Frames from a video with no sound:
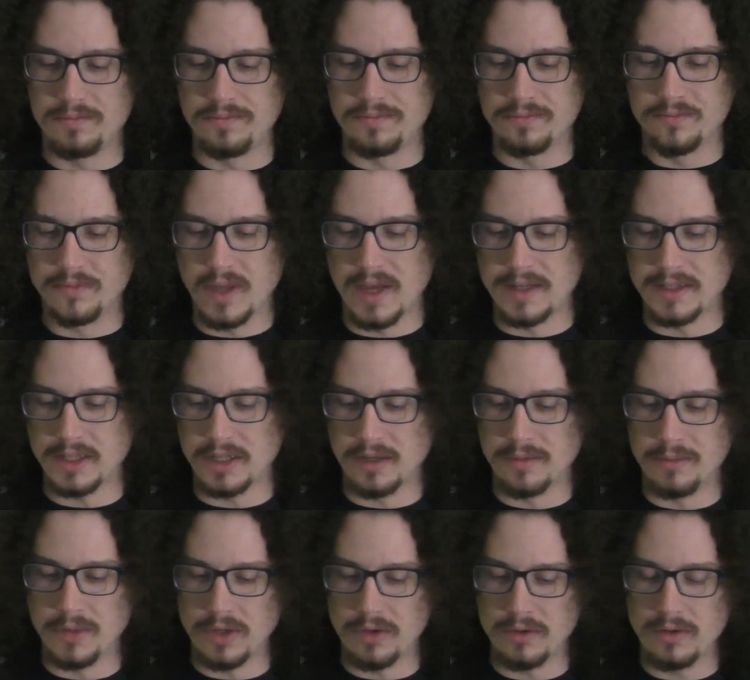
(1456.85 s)
commute
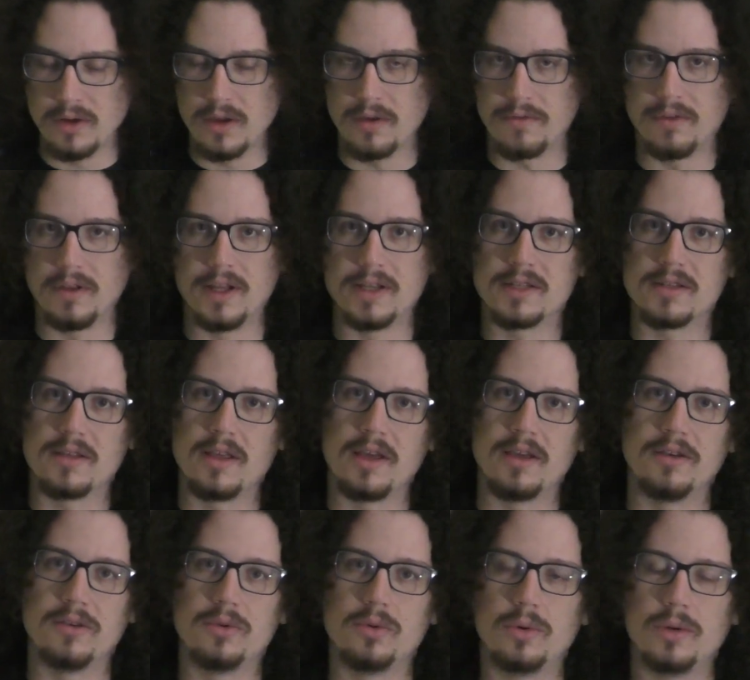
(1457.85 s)
of less than
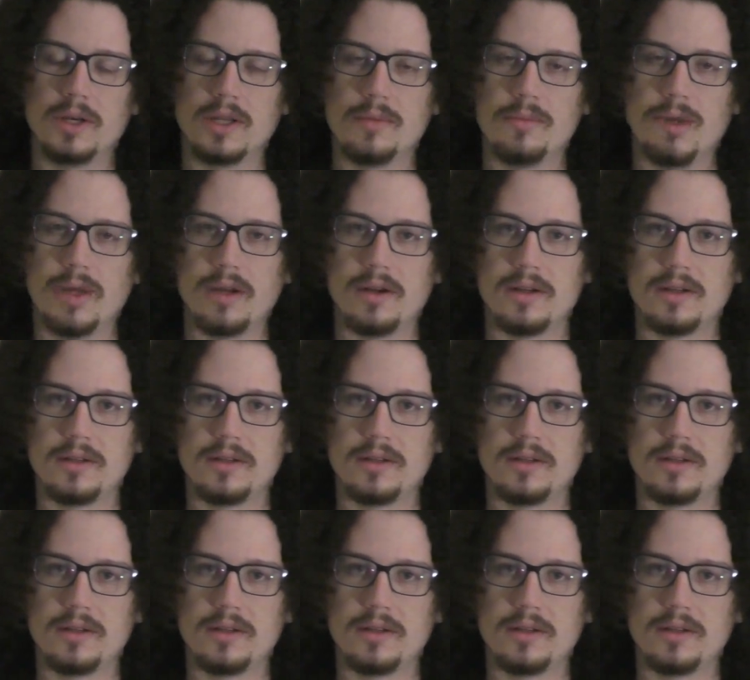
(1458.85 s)
20 minutes.